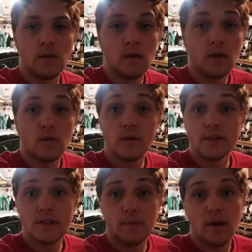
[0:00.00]
What is
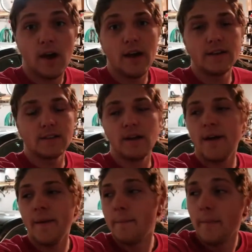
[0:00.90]
up guys? I
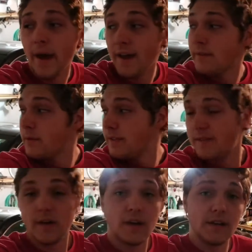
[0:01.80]
am back with
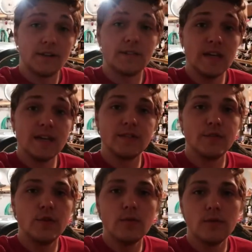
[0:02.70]
uh, day
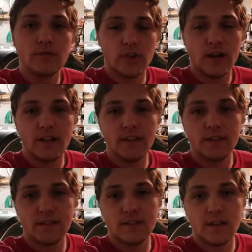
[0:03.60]
two of trying to get
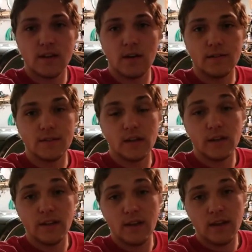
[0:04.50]
this thing all
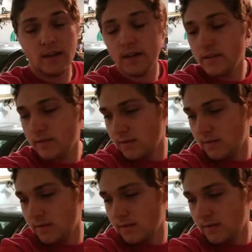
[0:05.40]
done and